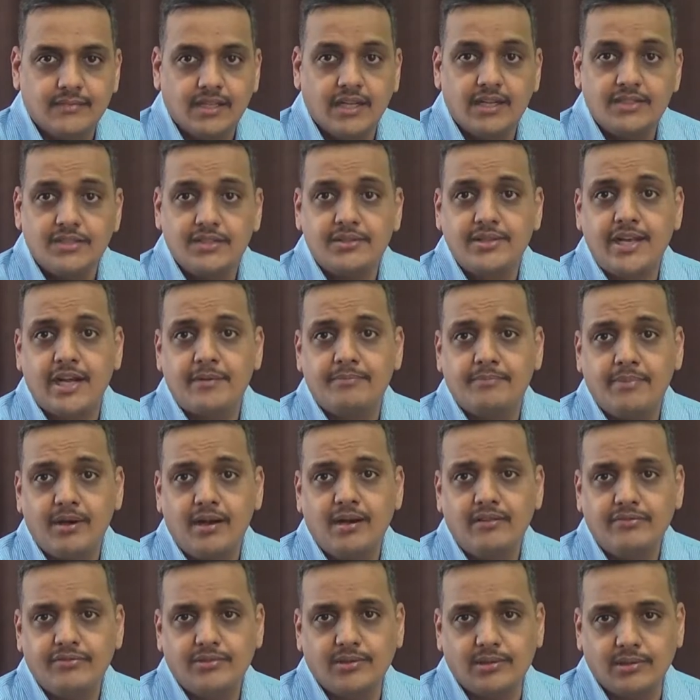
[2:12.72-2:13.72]
Isn't that
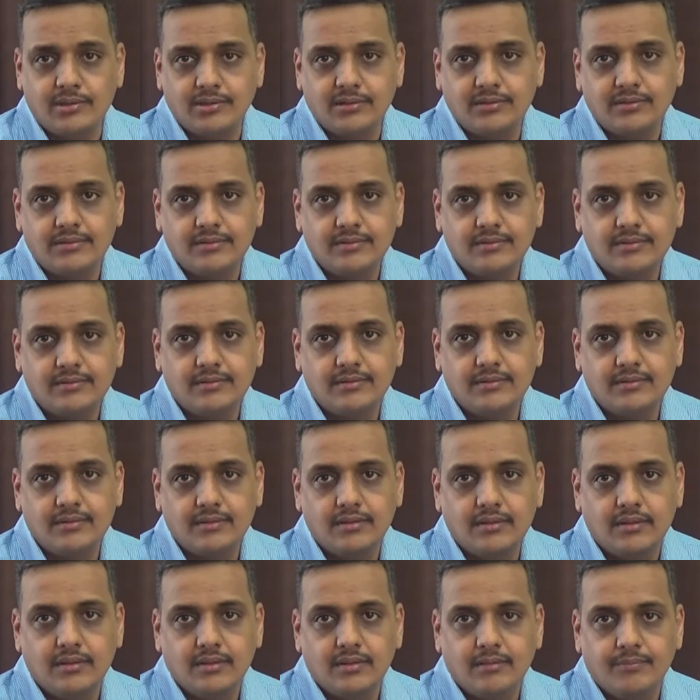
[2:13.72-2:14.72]
powerful?
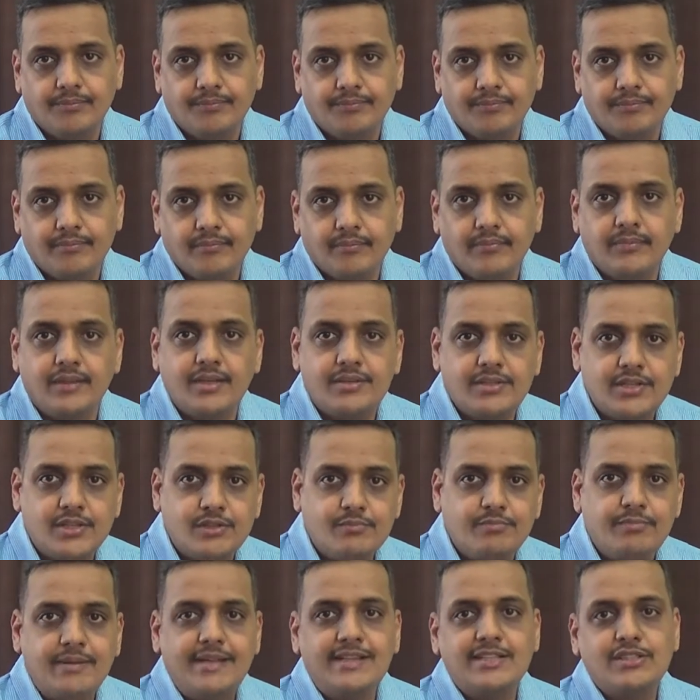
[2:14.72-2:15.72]
This is
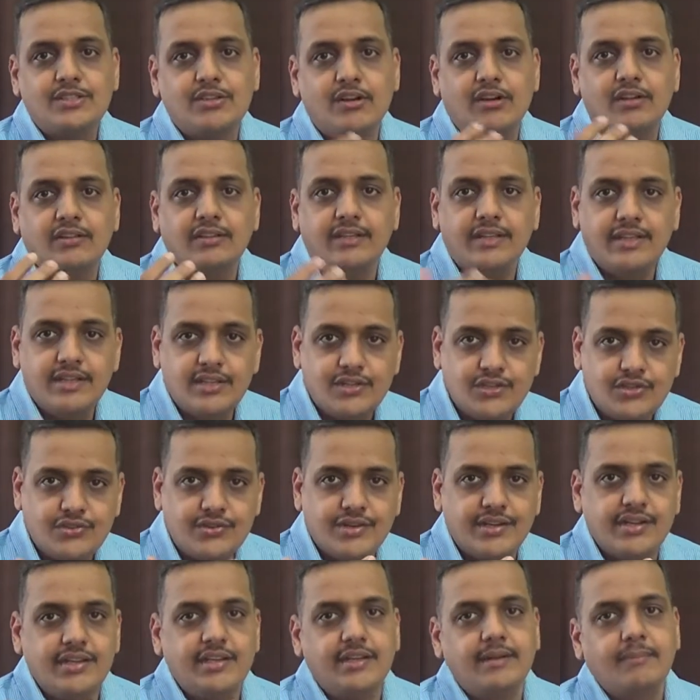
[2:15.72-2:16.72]
based on the
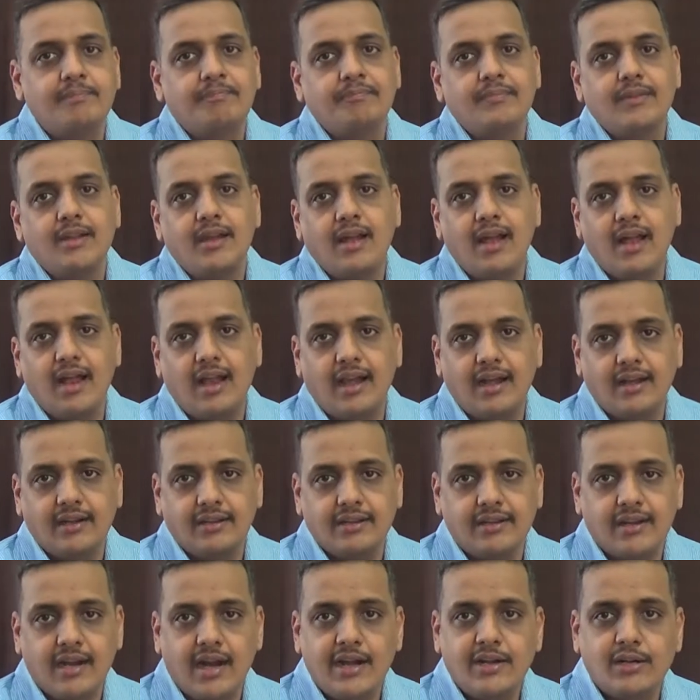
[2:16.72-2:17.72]
history and
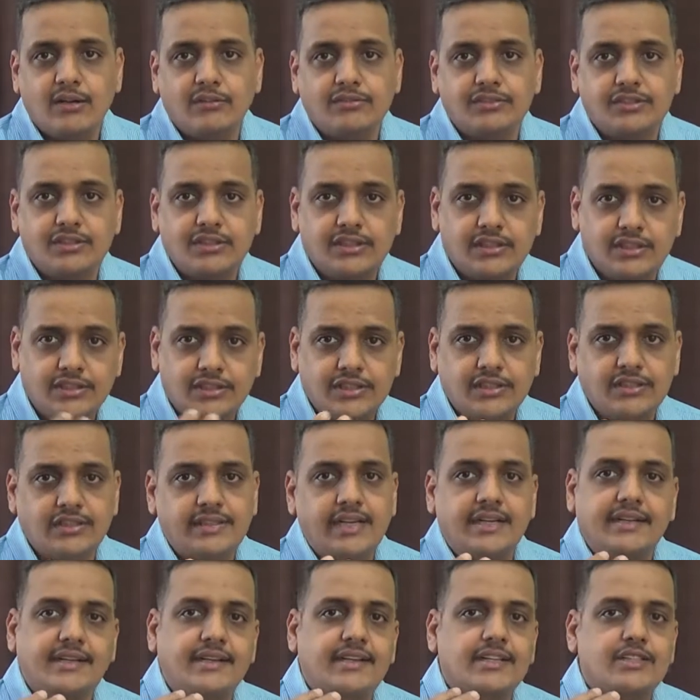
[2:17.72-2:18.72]
the kind of searches
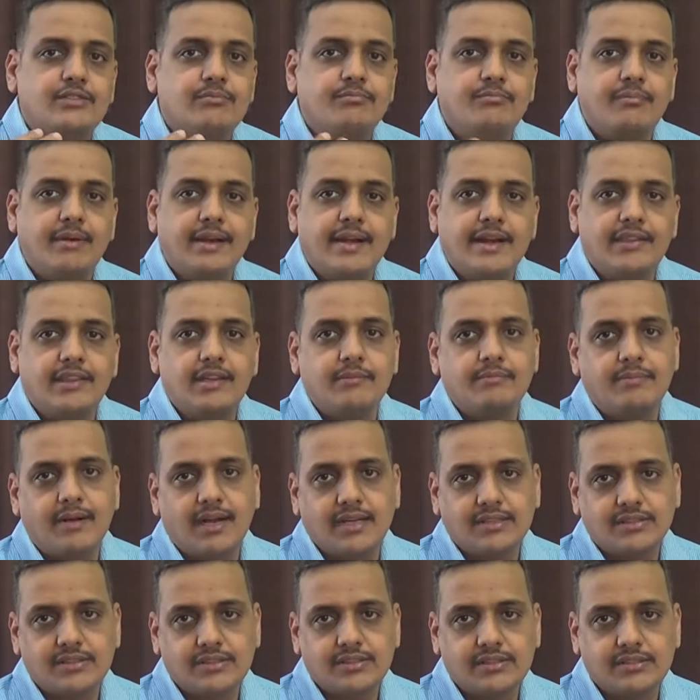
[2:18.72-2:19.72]
that he has made in the
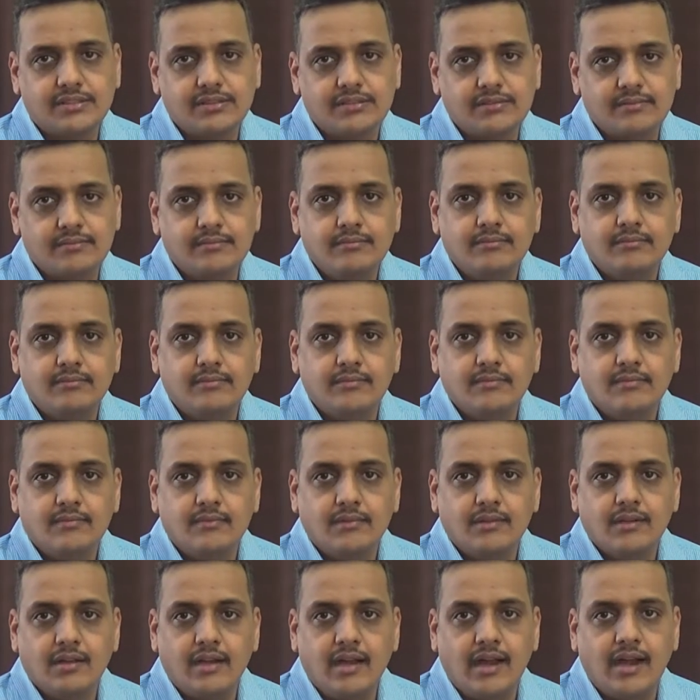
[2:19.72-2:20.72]
past.
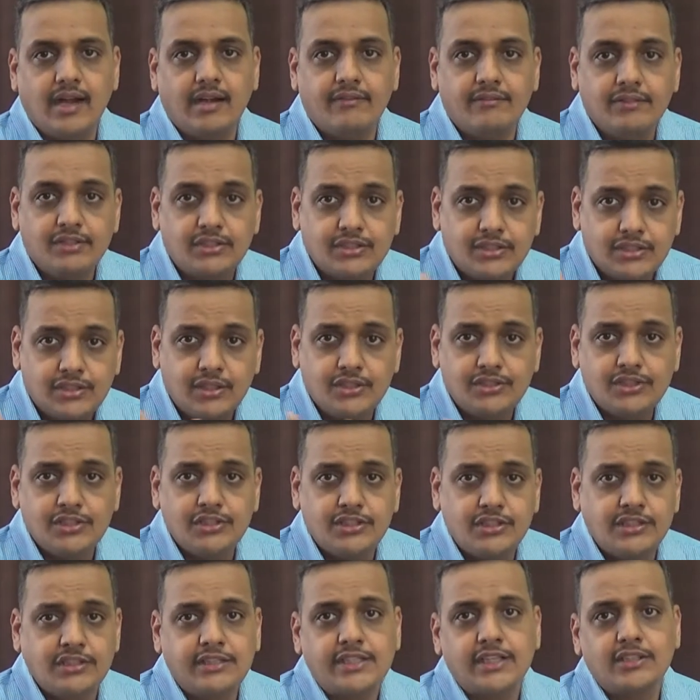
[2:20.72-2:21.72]
And with search
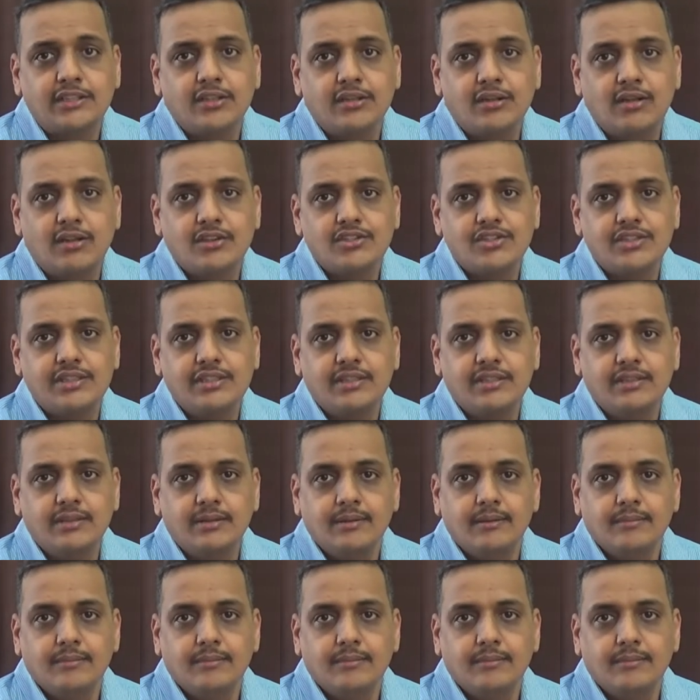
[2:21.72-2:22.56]
engine technology,